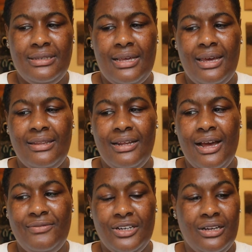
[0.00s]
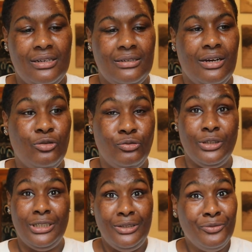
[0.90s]
say that I've done a
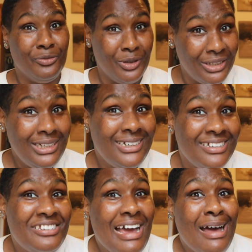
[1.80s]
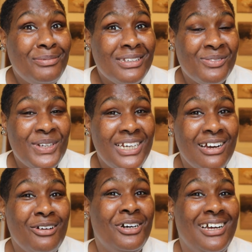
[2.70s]
really, really good job this
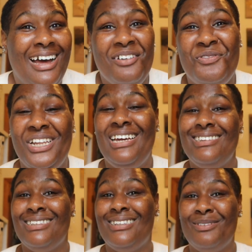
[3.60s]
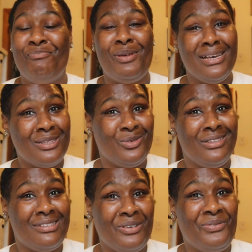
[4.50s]
video. I feel like this is the best
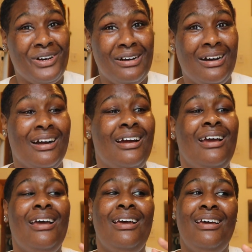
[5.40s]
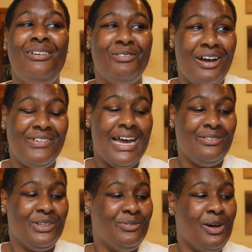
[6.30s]
one so far where I've
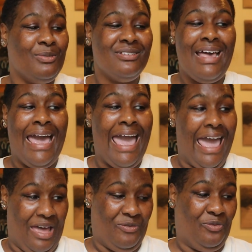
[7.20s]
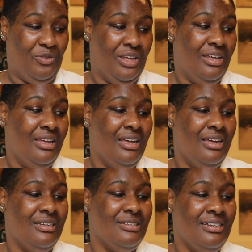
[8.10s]
gotten rid of almost half.
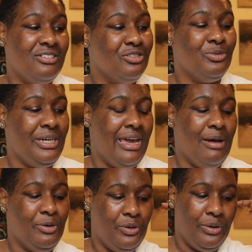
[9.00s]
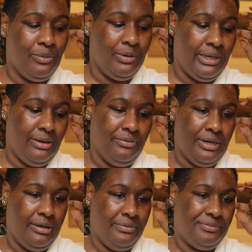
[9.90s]
So let's just recap real quick. We're getting
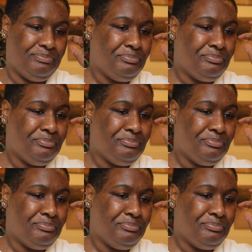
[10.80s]
rid of